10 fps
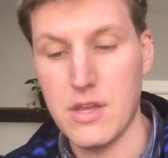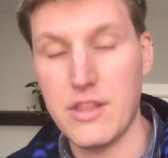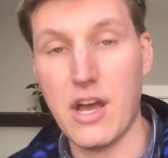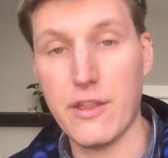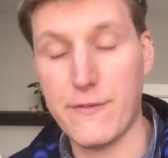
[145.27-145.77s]

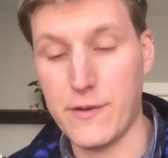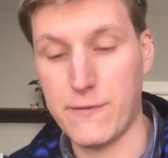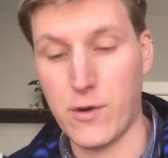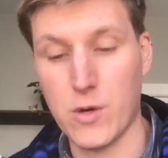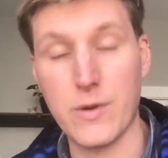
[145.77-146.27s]
The other foot
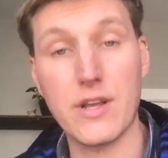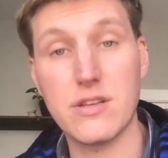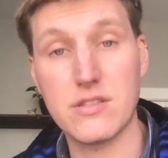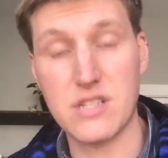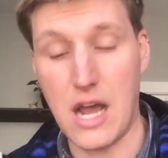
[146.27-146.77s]
forward,
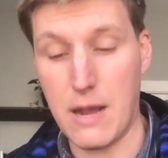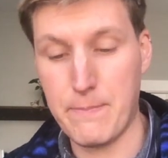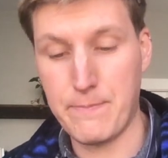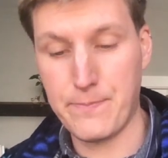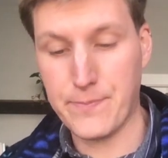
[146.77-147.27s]
stop.
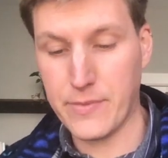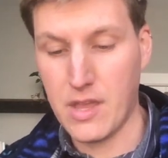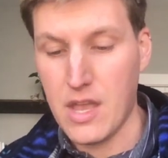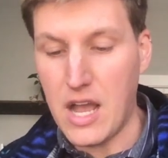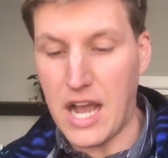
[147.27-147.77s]

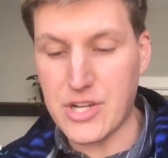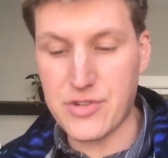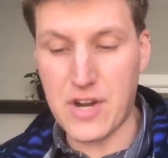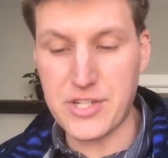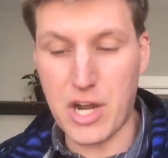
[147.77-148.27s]
I
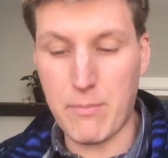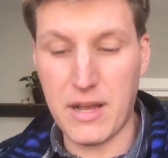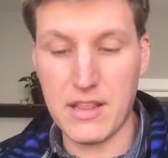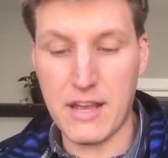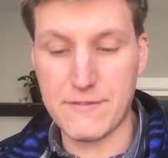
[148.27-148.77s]
stretch out
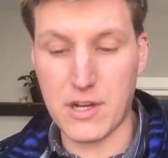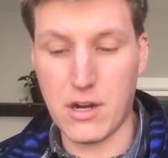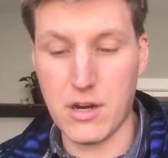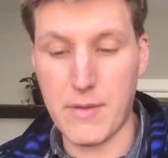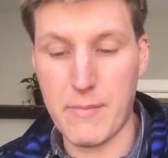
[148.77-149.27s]
my left arm.